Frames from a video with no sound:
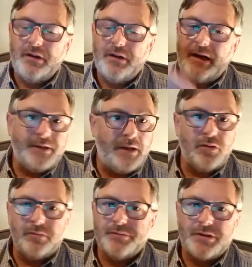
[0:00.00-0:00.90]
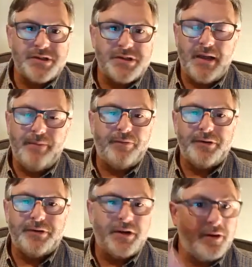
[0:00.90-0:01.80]
and the outcomes are the same for
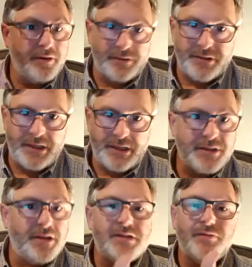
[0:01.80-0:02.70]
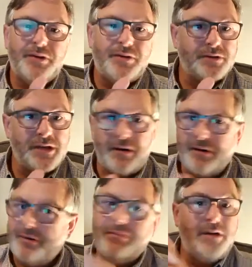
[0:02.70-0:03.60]
the deniers as it is for those that are
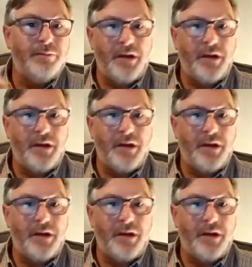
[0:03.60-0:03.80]
the real